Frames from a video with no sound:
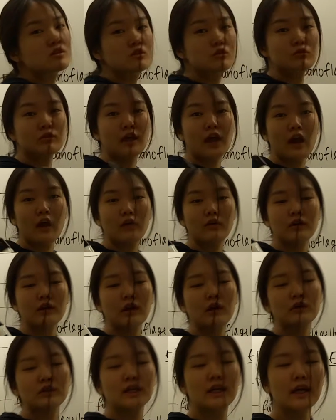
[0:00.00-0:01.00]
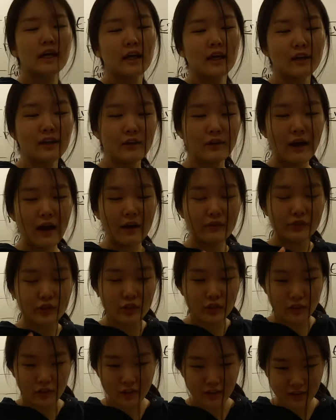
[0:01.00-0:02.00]
a eukaryote, you have
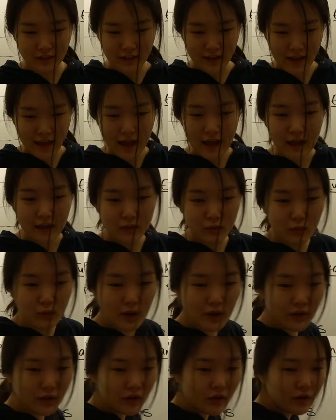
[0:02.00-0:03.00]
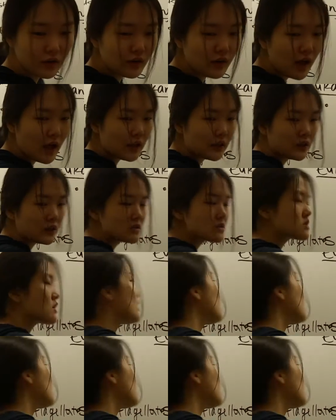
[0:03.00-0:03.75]
to look at whether or not there's